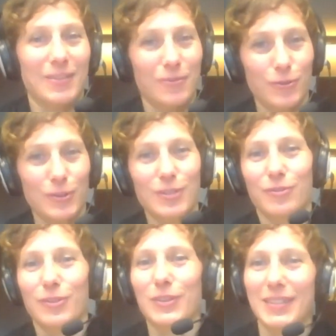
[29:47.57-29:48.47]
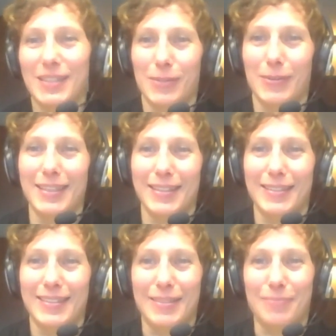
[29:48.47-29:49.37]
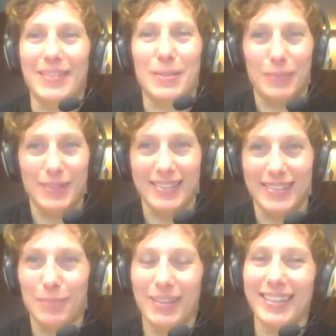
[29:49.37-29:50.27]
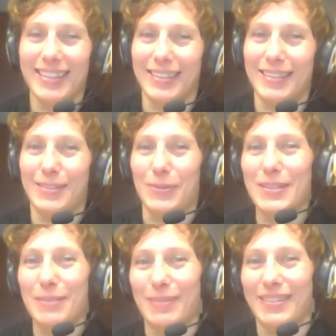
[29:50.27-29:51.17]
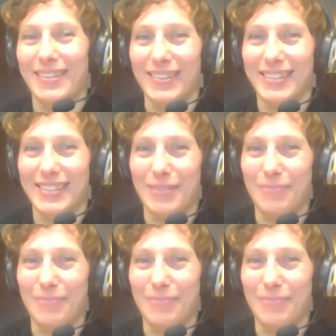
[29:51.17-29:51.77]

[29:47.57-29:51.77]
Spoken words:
first of all, it's great that they are participating in this course, because